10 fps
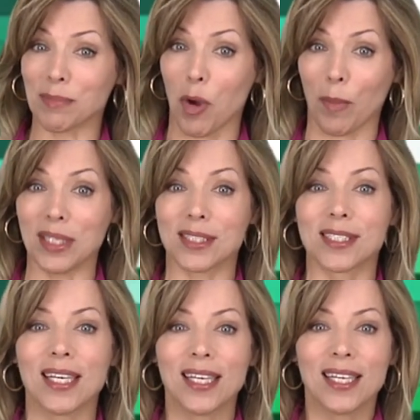
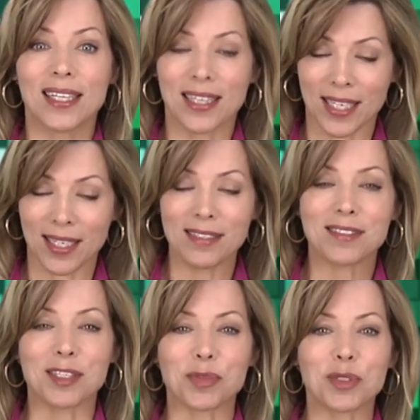moments. Ladies,
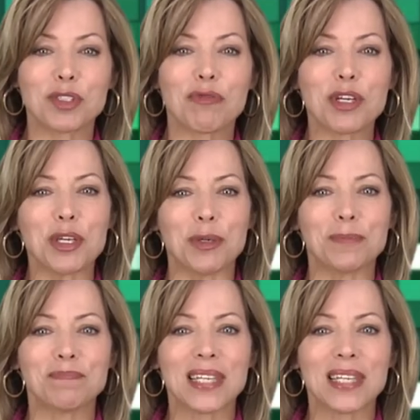this one's for you.